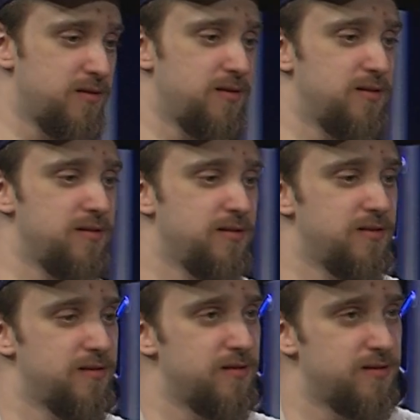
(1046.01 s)

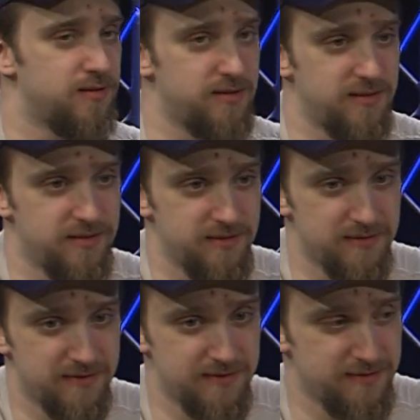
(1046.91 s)

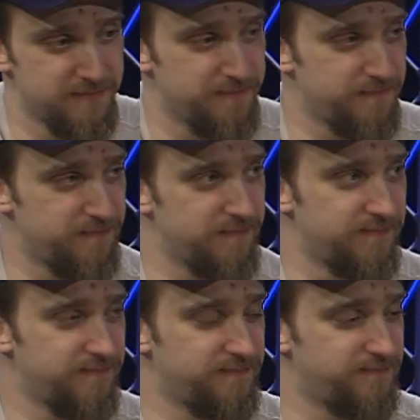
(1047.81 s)

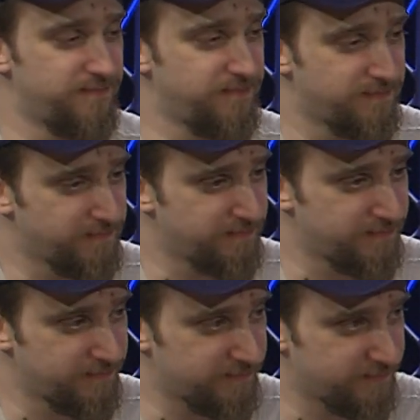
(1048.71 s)

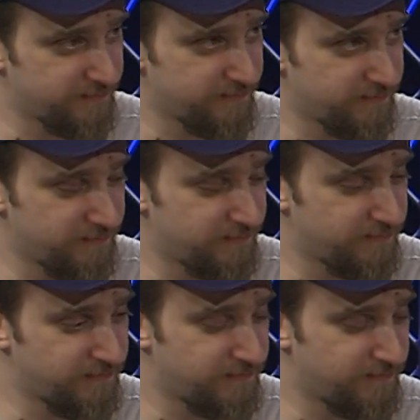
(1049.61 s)

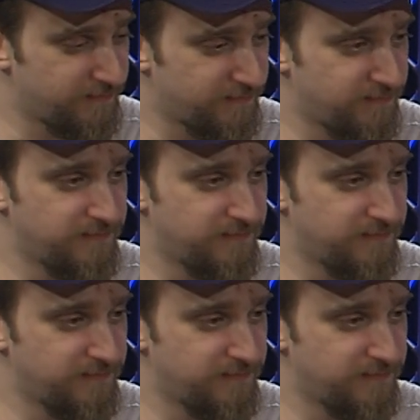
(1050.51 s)
No words are spoken by the person on screen.